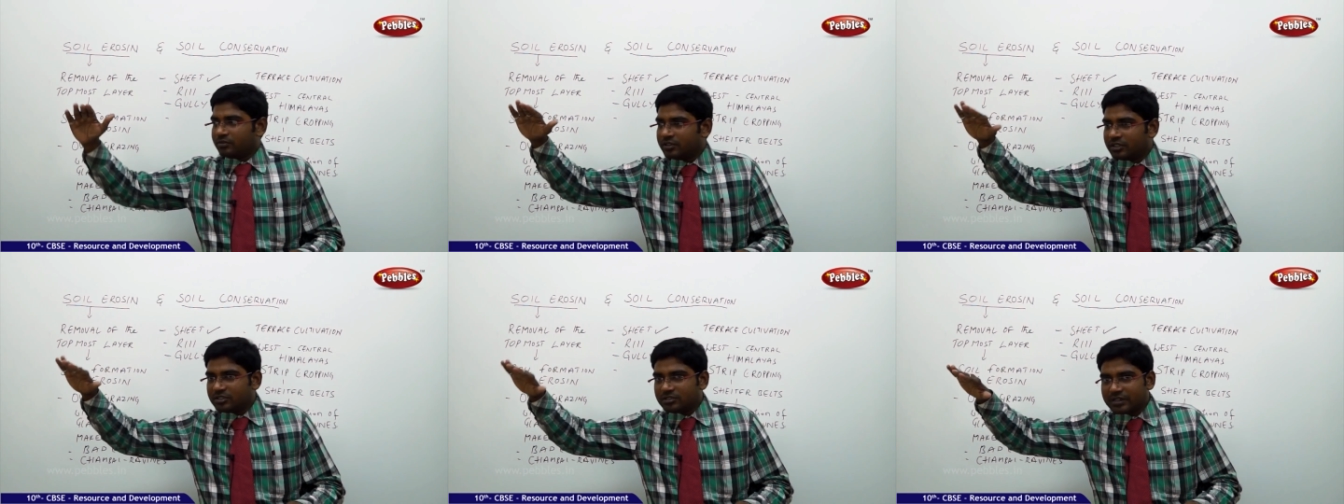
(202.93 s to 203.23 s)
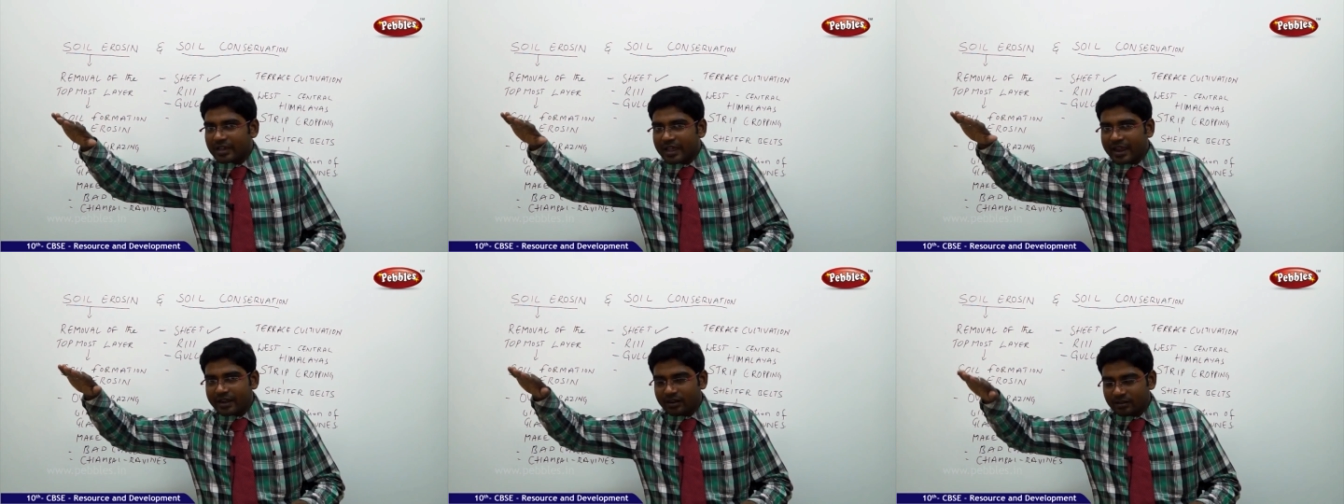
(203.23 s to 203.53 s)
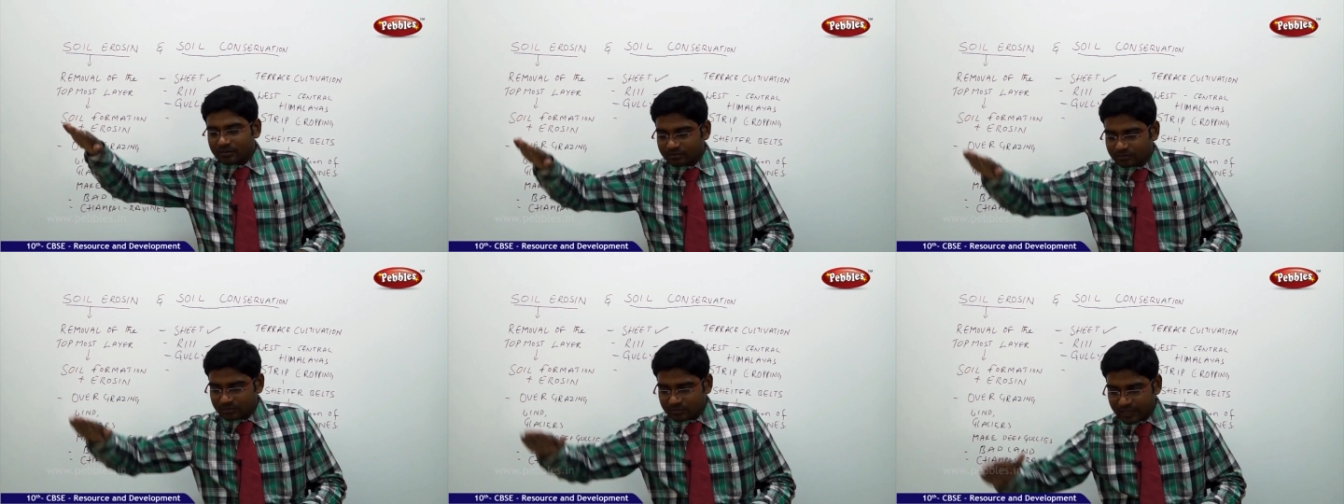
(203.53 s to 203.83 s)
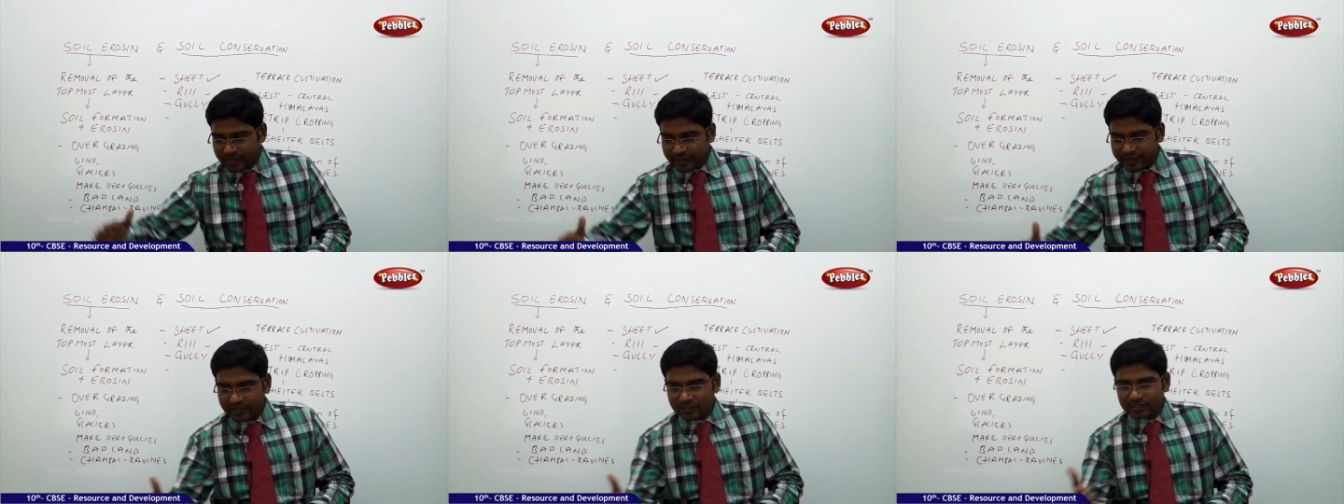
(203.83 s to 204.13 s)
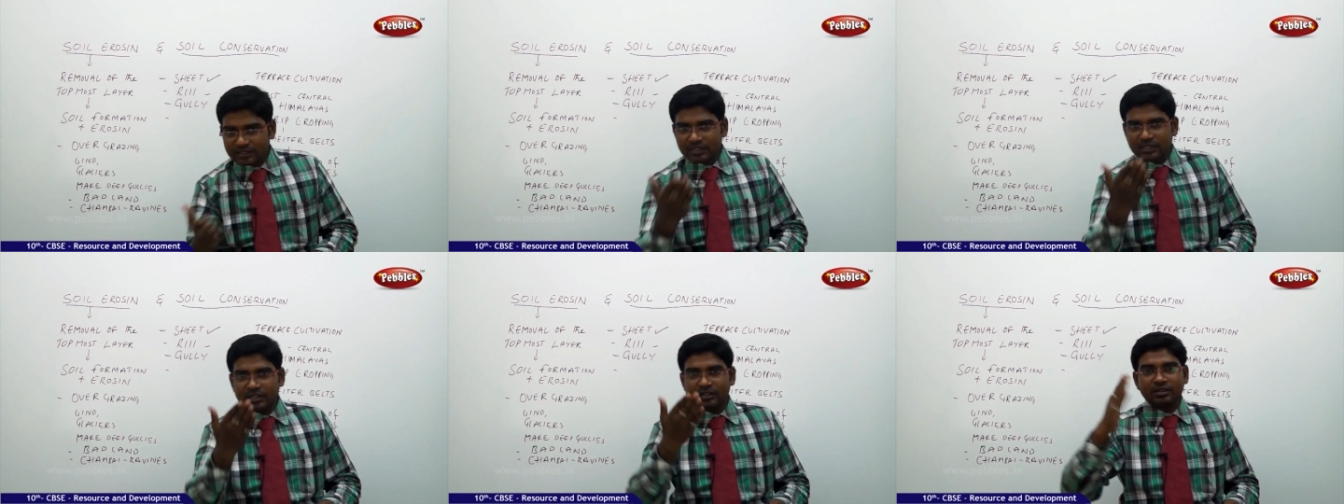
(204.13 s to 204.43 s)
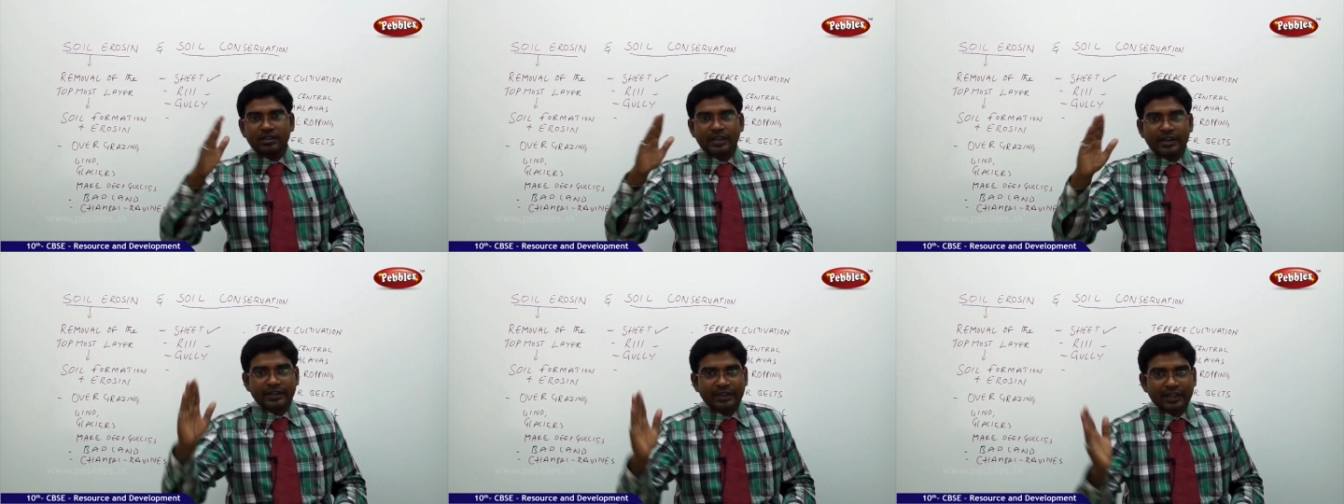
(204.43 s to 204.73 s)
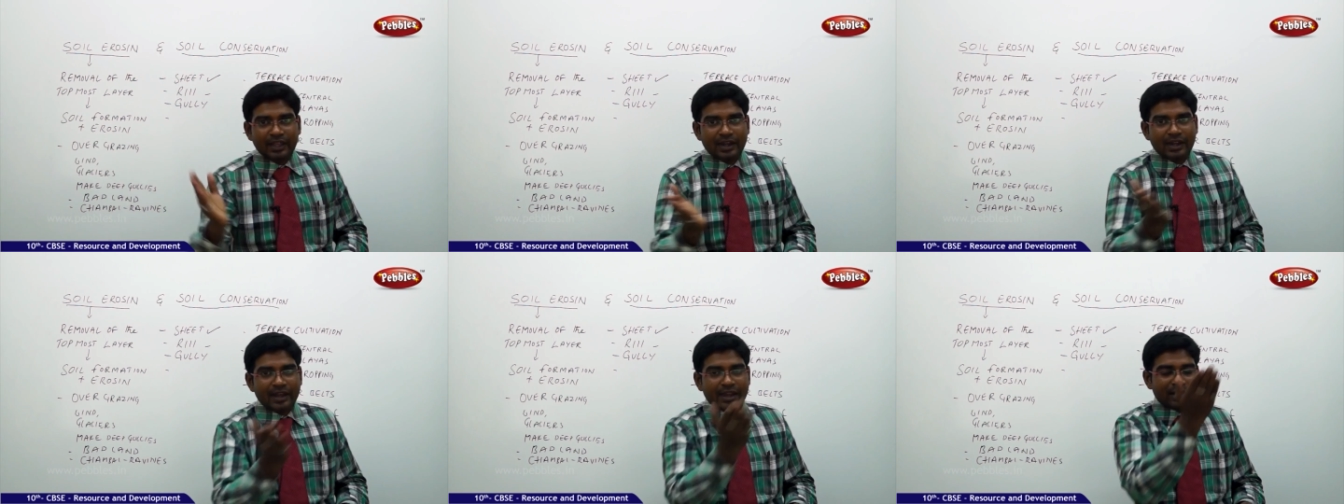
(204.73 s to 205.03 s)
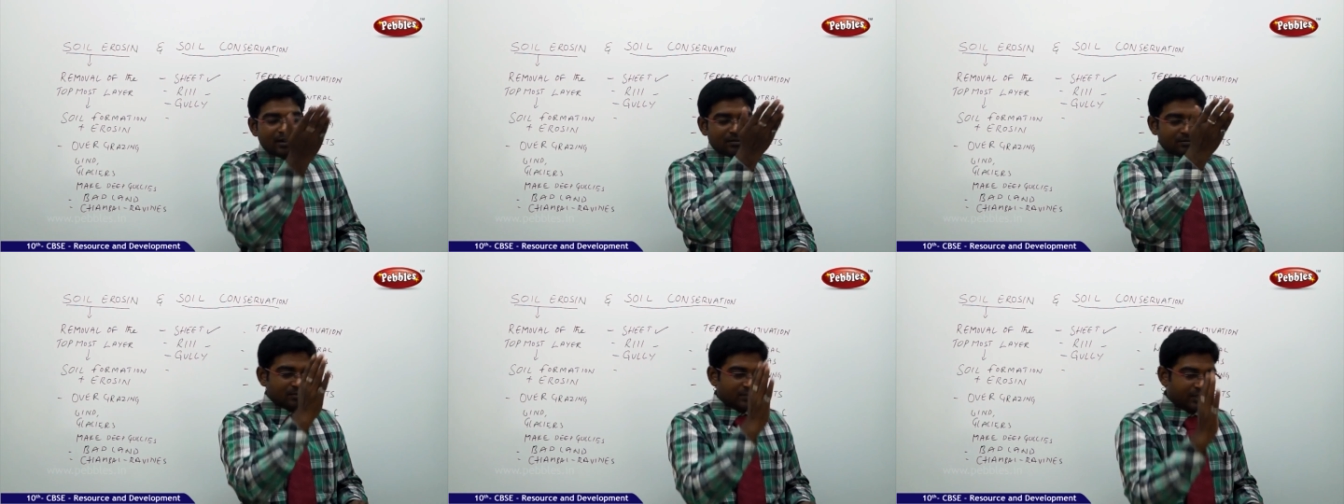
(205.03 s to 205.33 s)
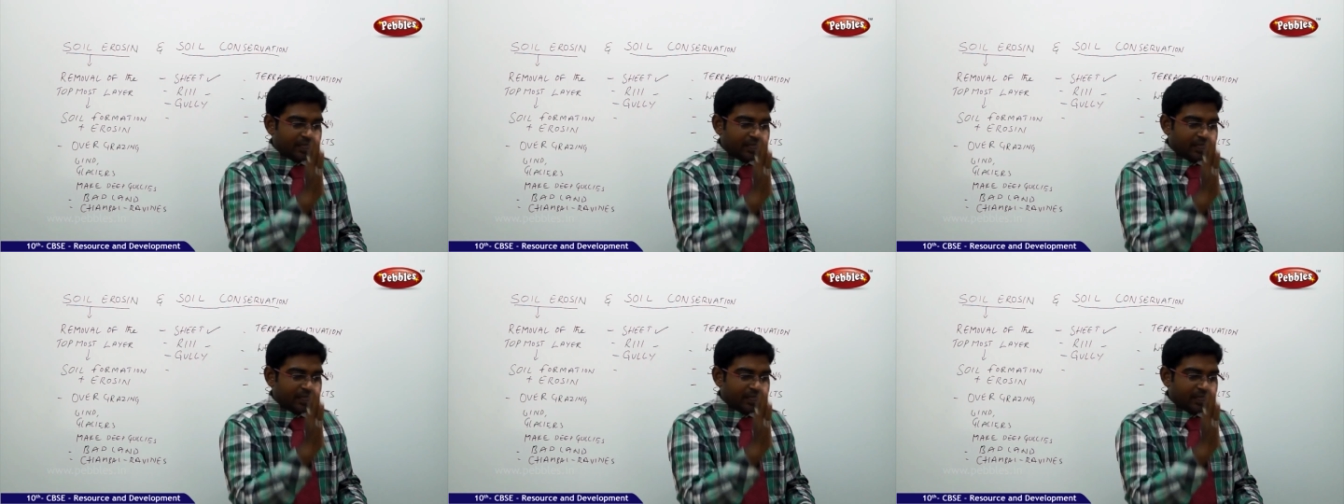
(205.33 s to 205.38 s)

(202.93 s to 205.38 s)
this land getting turned entire land